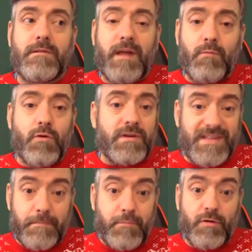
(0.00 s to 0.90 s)
work's
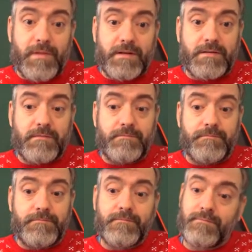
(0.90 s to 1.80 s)
there permanent.
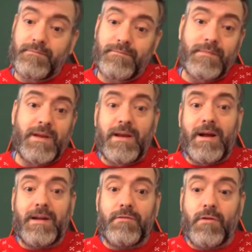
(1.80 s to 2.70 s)

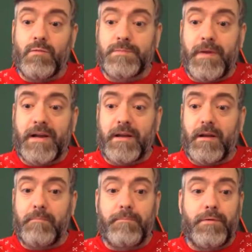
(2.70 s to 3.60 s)
And you can always back it
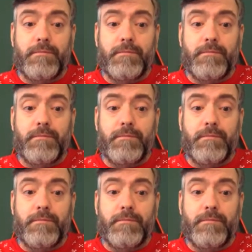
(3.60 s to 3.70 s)
up.